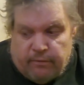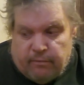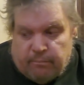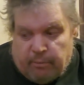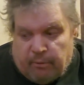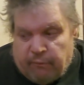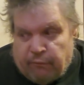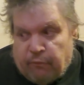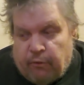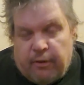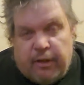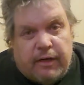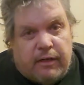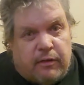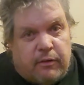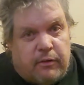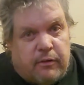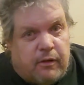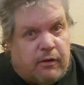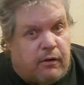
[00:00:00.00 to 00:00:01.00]
before they
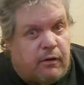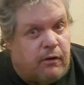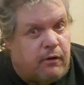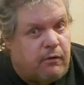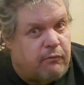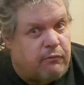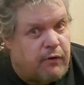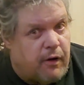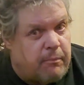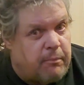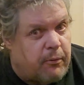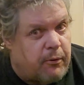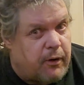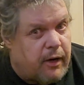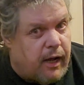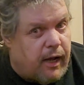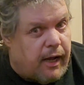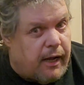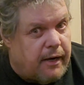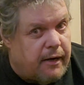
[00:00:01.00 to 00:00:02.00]
glued the fretboard
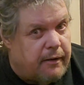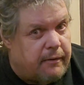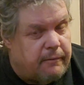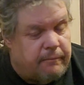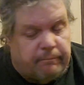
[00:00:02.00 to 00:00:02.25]
on.